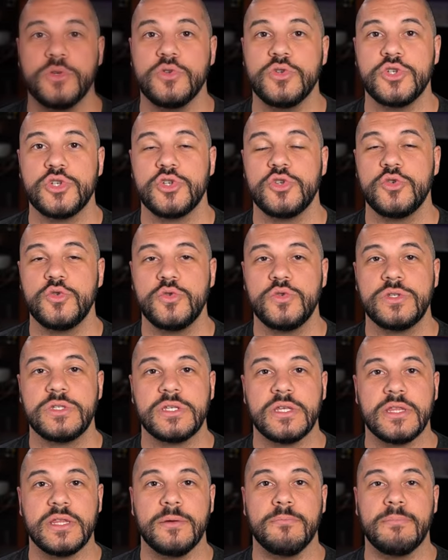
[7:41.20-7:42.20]
you choose
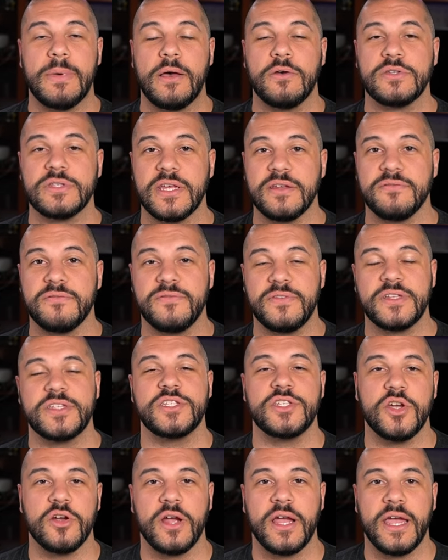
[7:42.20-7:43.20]
the mouse that
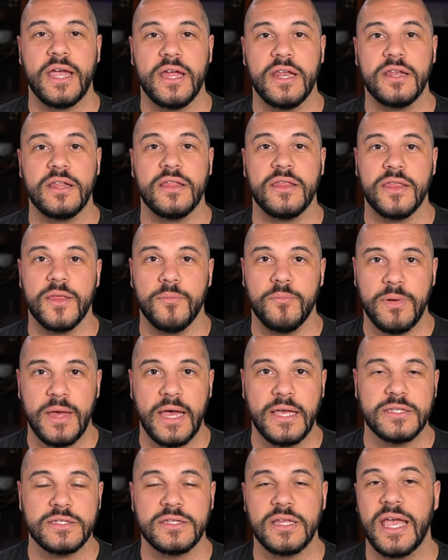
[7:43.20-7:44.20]
fits your hand the
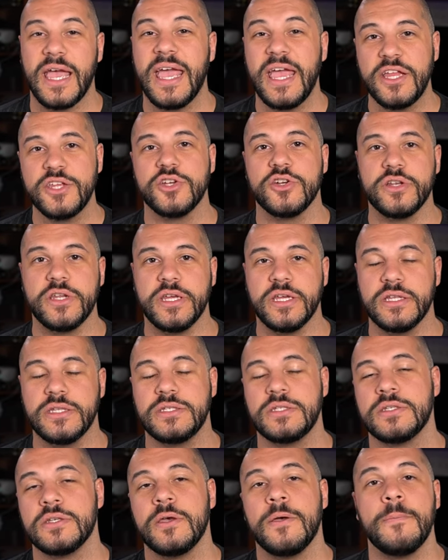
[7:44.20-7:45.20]
best and your
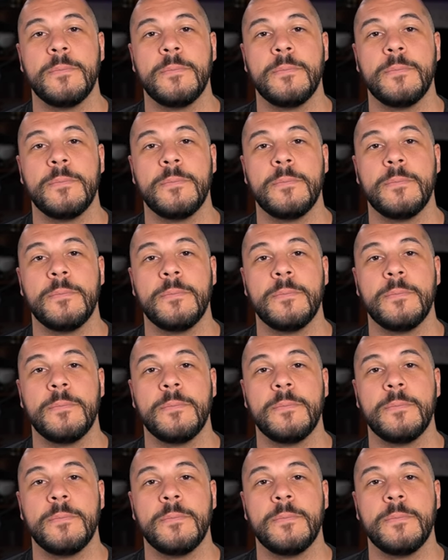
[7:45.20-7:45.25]
needs.